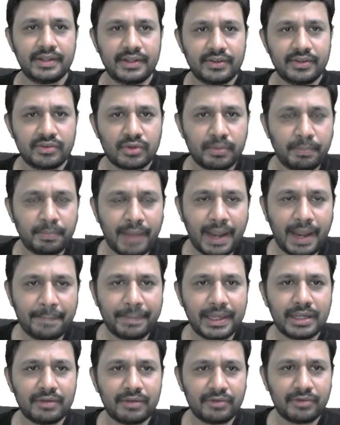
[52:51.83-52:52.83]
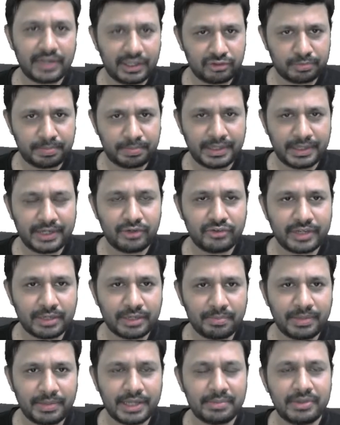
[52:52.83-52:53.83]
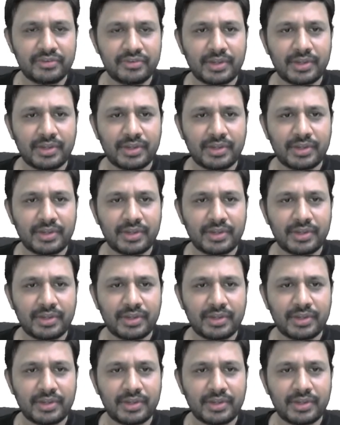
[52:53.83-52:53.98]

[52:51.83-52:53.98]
So mapping S plane to Z plane means,